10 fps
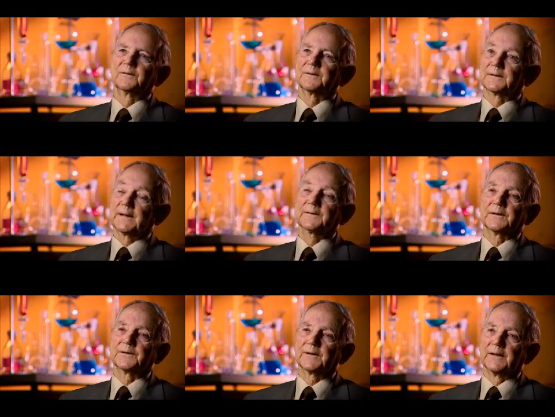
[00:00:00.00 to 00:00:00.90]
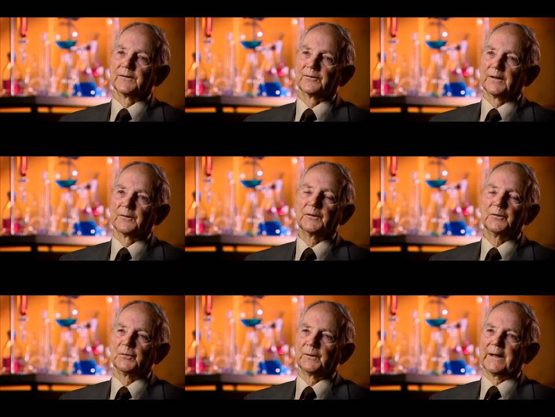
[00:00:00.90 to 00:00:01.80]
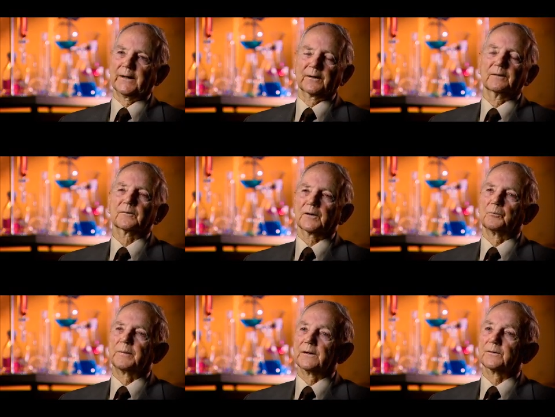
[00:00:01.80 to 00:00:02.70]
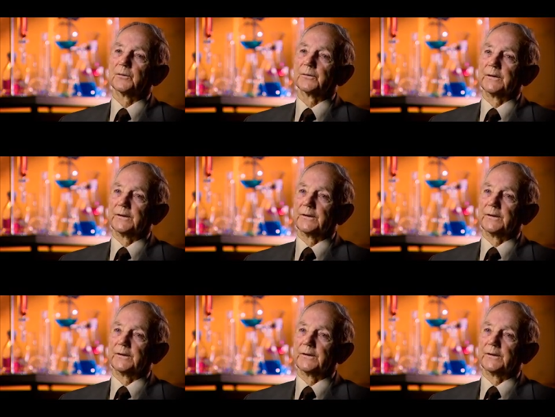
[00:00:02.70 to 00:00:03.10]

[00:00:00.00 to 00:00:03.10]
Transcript: To start that chain growing, you add a compound called